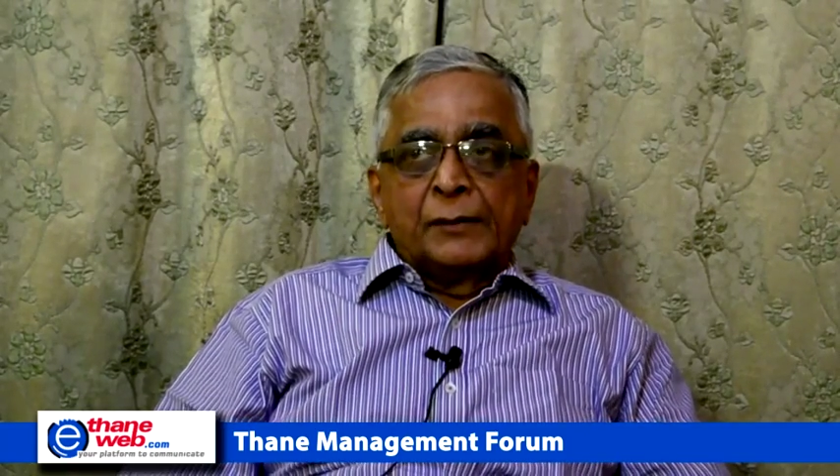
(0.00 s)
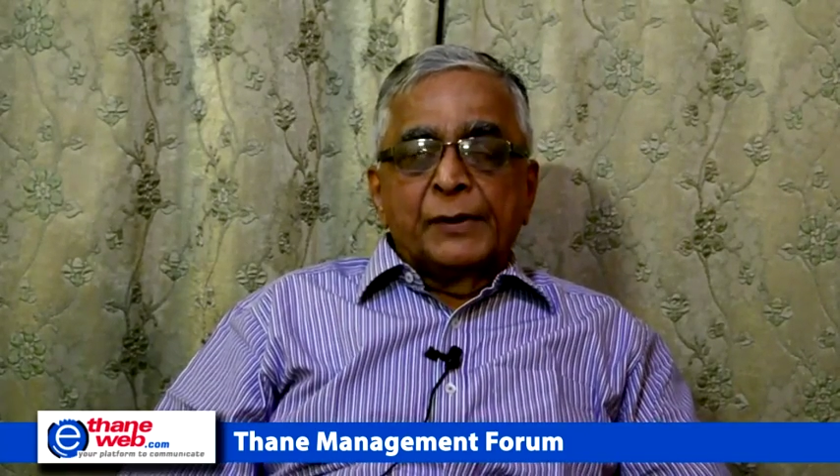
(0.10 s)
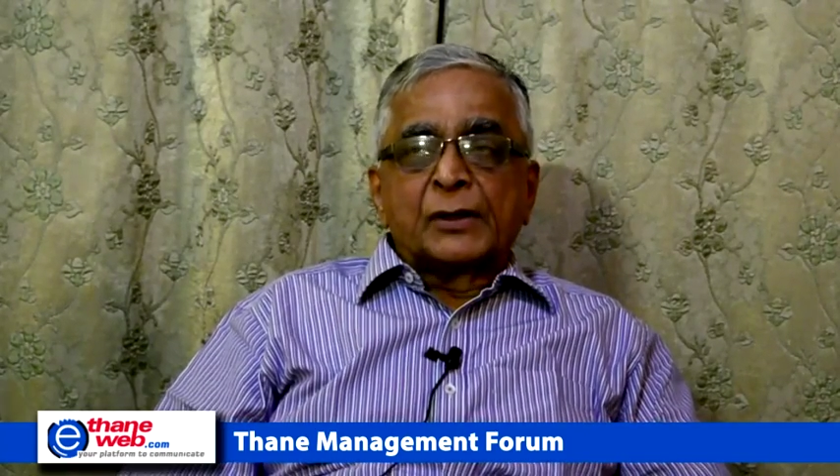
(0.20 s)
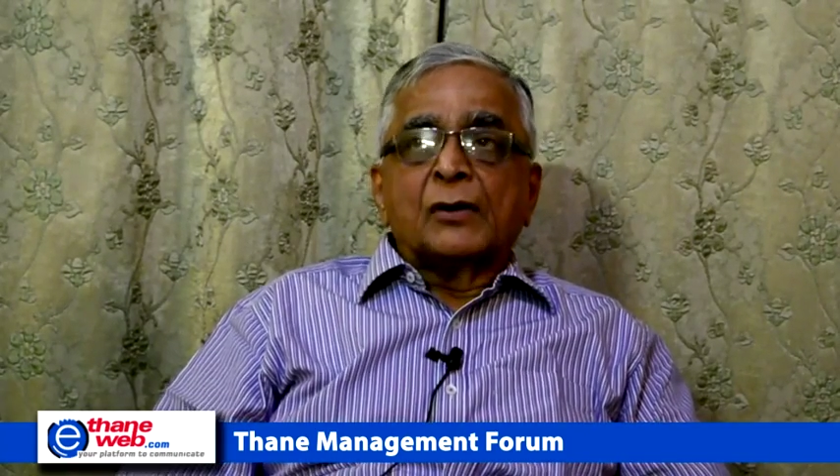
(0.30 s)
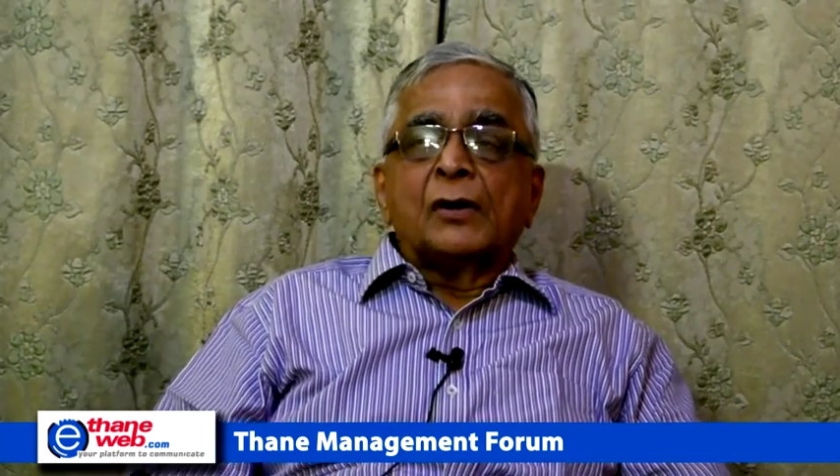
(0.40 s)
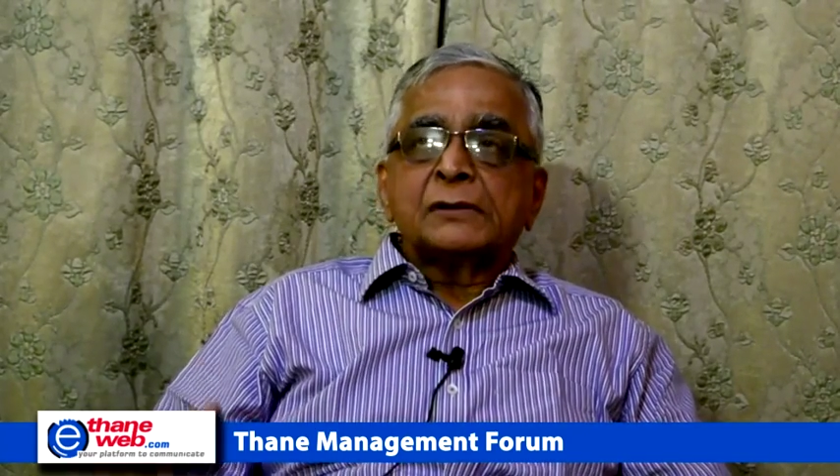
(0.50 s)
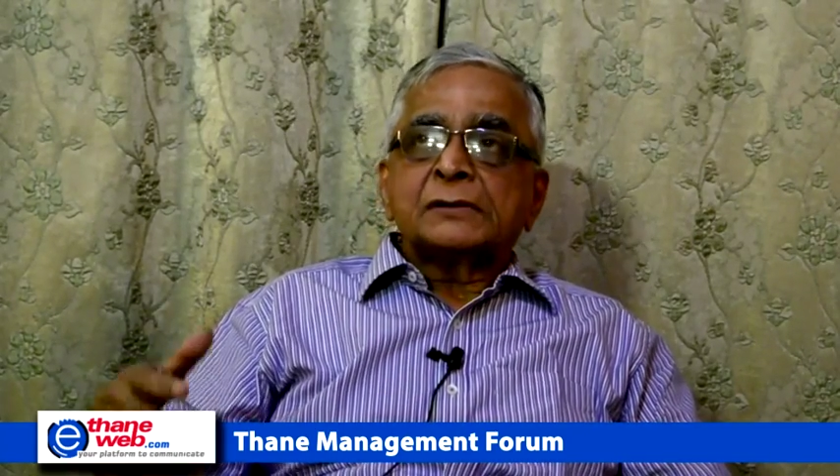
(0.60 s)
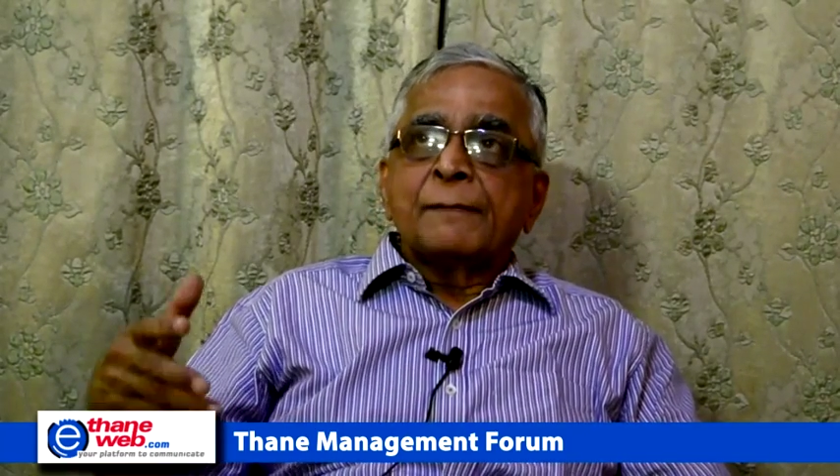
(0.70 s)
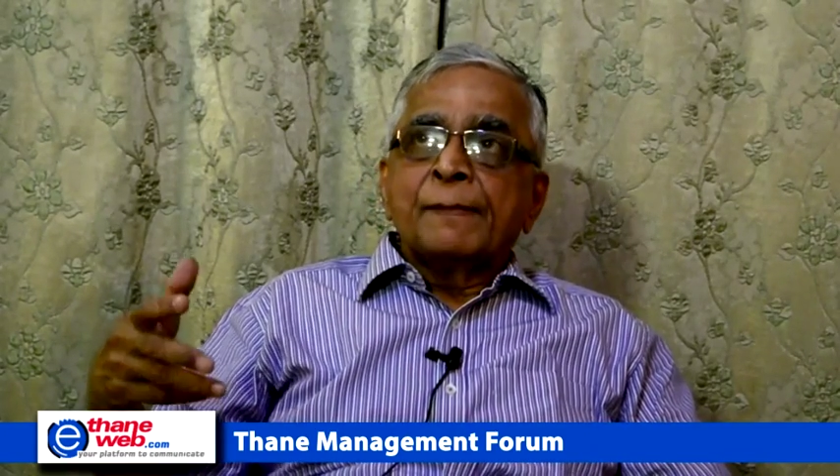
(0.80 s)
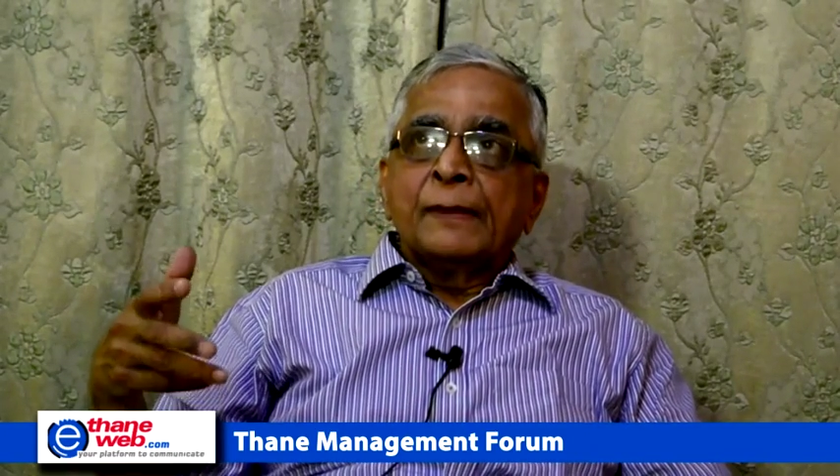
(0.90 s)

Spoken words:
because